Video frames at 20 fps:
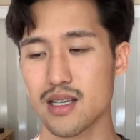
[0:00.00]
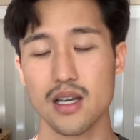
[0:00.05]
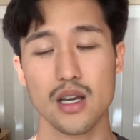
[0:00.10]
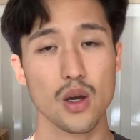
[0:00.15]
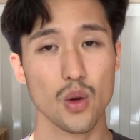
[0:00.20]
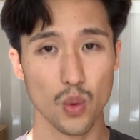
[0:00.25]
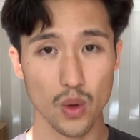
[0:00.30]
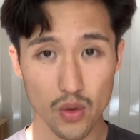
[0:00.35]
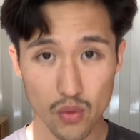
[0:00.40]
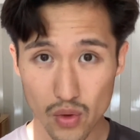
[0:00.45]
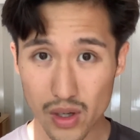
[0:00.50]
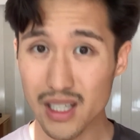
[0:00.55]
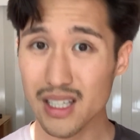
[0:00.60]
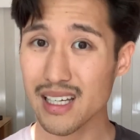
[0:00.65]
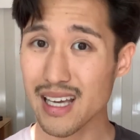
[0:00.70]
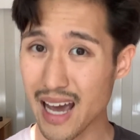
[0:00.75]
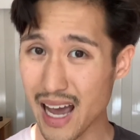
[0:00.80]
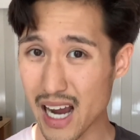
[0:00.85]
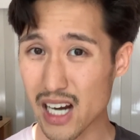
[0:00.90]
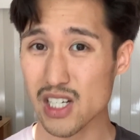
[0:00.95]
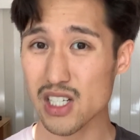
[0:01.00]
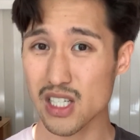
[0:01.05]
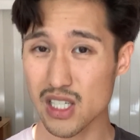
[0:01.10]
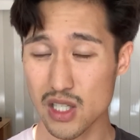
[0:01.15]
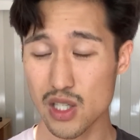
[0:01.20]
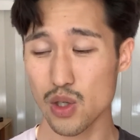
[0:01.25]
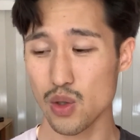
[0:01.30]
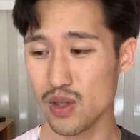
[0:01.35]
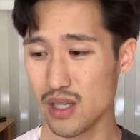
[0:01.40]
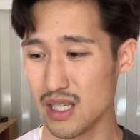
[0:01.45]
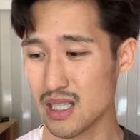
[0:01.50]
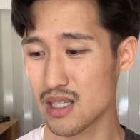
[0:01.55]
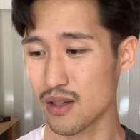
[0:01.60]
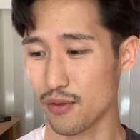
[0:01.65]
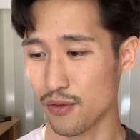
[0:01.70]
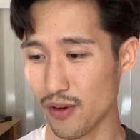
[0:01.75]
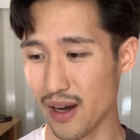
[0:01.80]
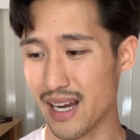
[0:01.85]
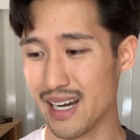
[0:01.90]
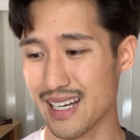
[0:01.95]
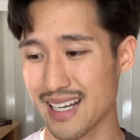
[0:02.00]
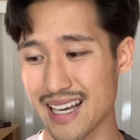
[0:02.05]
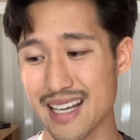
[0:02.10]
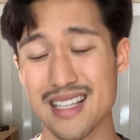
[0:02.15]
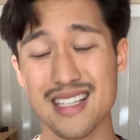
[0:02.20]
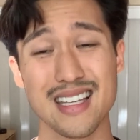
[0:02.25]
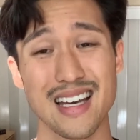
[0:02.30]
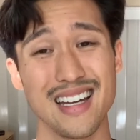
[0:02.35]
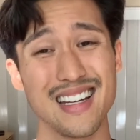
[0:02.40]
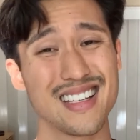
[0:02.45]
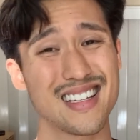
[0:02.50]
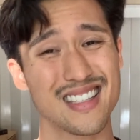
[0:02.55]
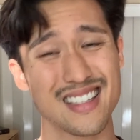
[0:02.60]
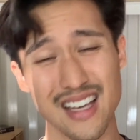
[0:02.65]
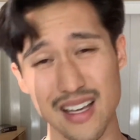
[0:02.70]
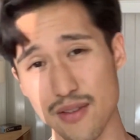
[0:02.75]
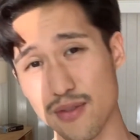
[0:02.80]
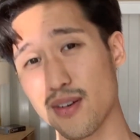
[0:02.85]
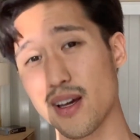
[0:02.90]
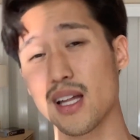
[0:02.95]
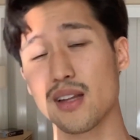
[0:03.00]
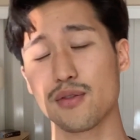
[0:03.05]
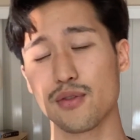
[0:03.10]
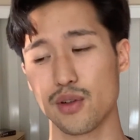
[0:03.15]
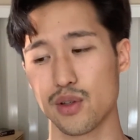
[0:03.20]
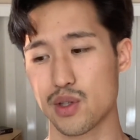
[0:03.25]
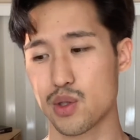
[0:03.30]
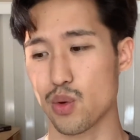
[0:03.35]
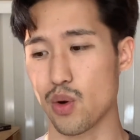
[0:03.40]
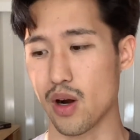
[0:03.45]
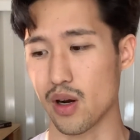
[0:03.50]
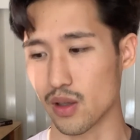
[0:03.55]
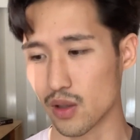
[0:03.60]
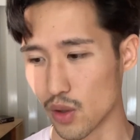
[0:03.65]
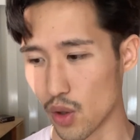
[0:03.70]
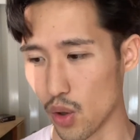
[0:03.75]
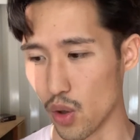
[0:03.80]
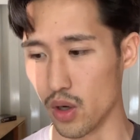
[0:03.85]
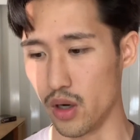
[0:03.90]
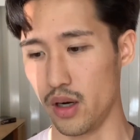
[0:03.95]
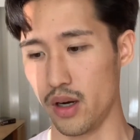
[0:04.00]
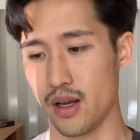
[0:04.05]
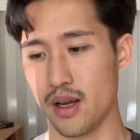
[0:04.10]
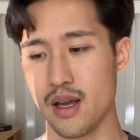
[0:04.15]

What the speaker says: we really actually do need to fight against that and stay faithful to our Lord